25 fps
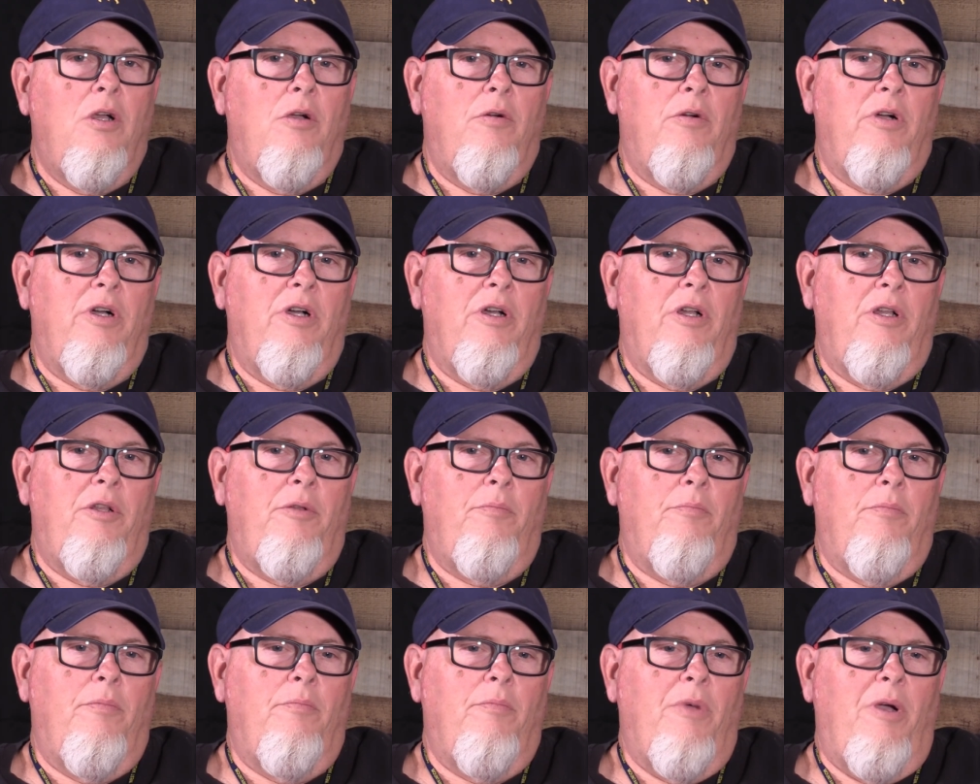
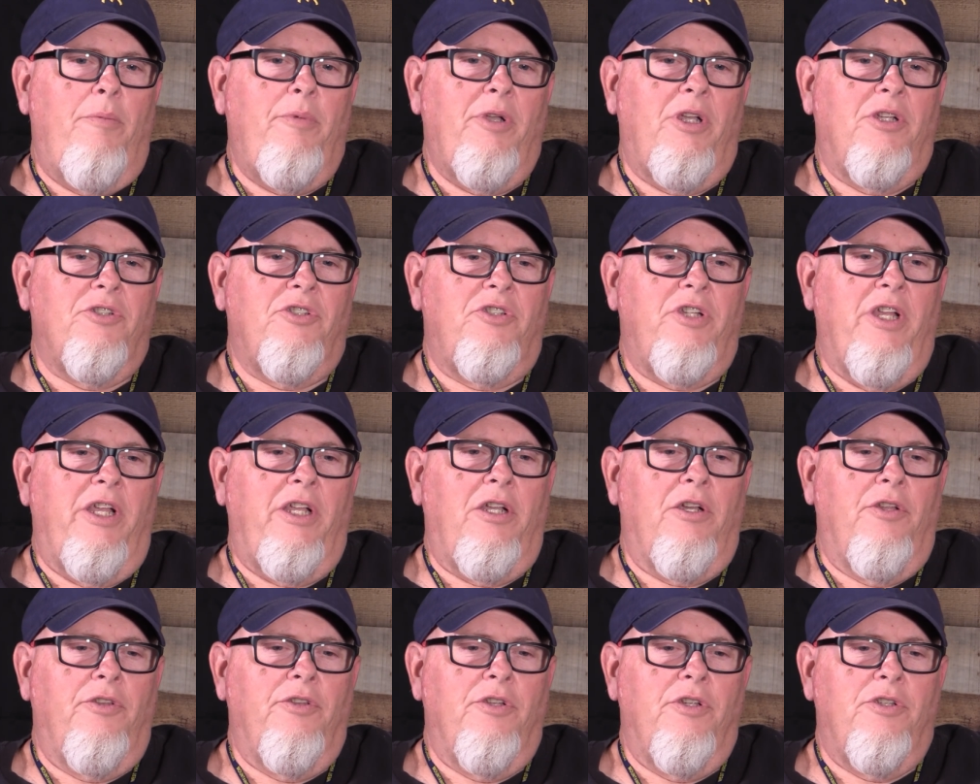And my biggest
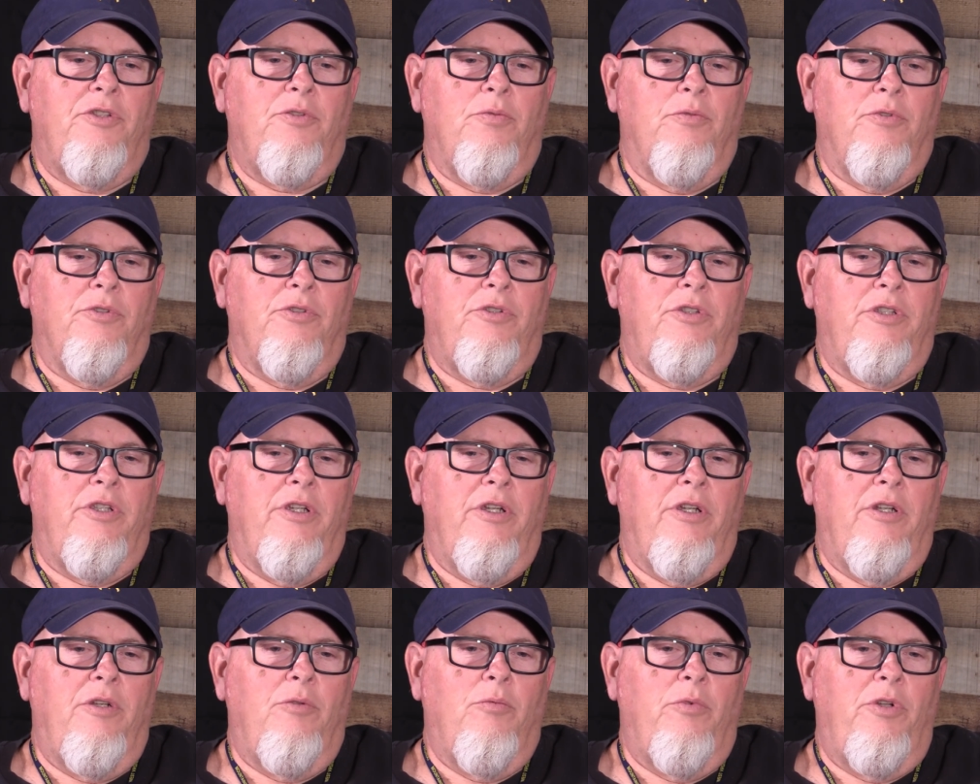take on this was
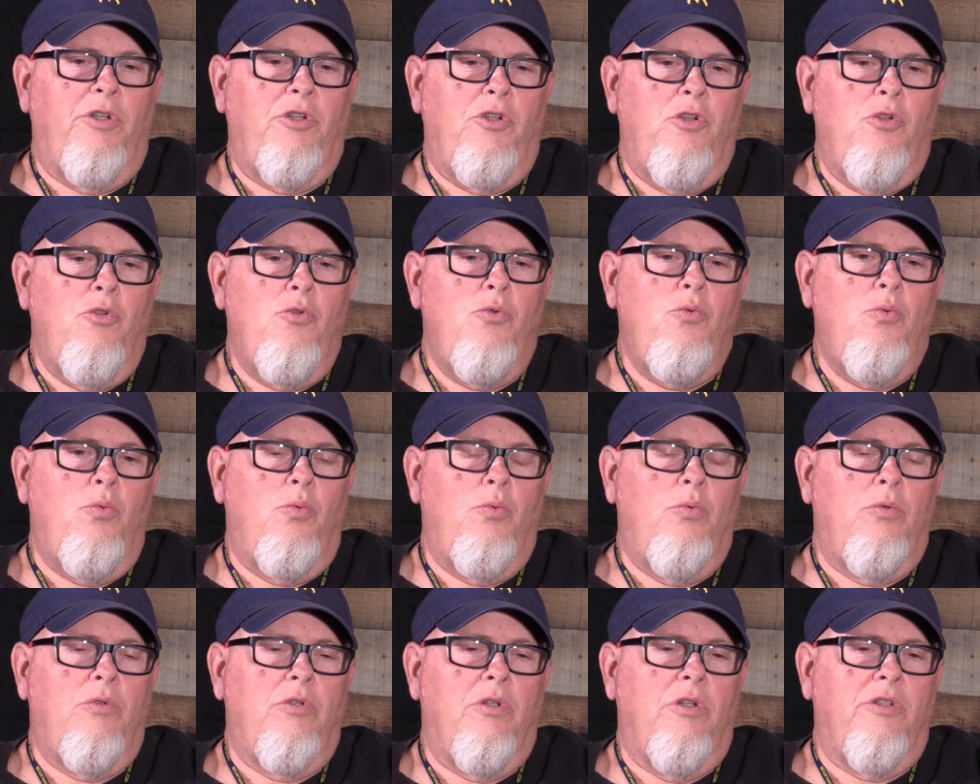that when
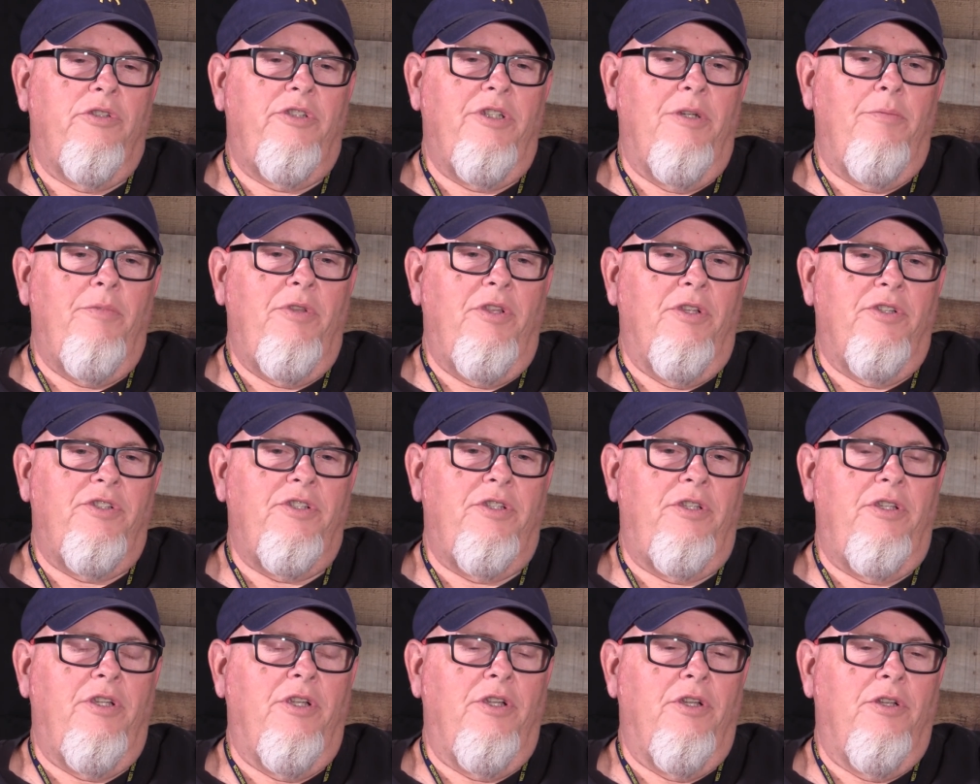you sent me the
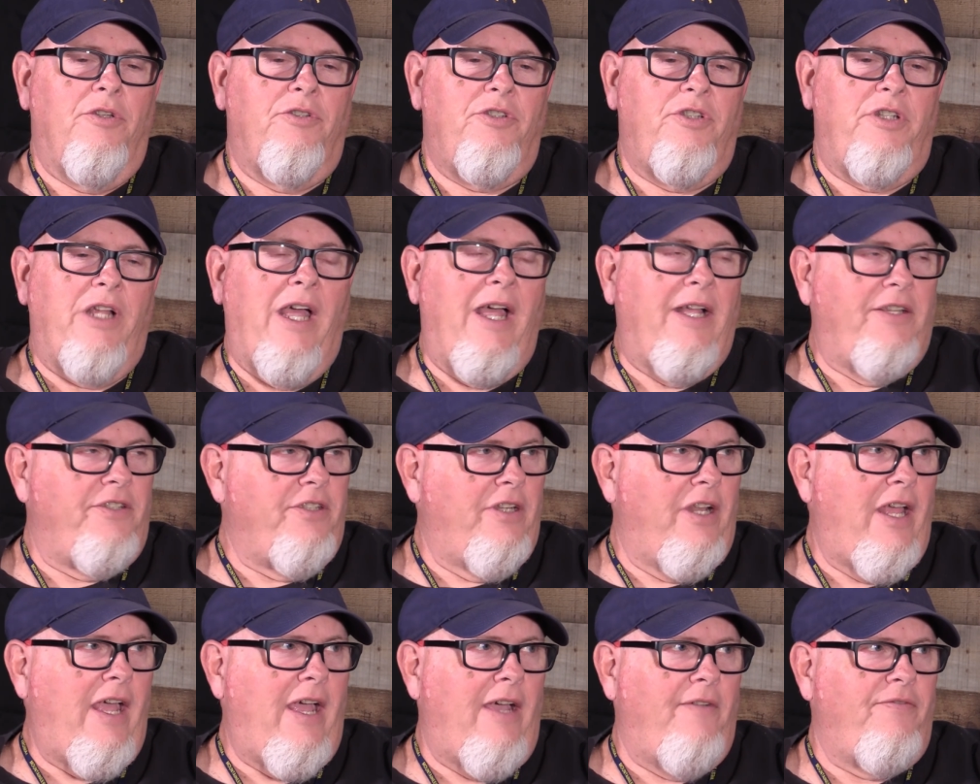stats
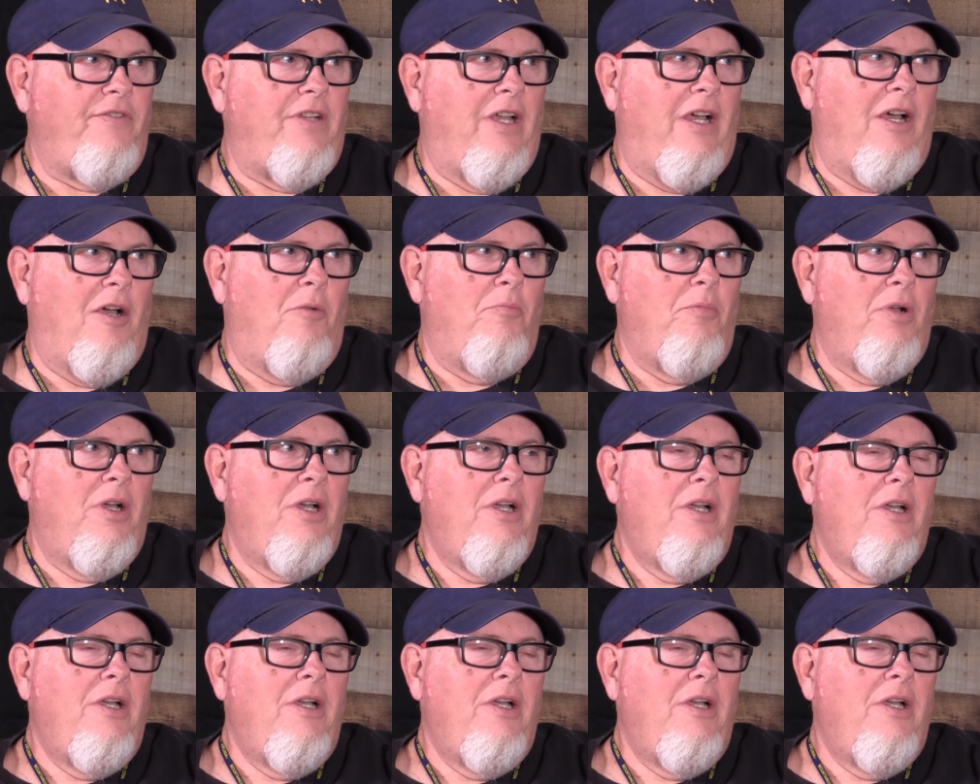at halftime,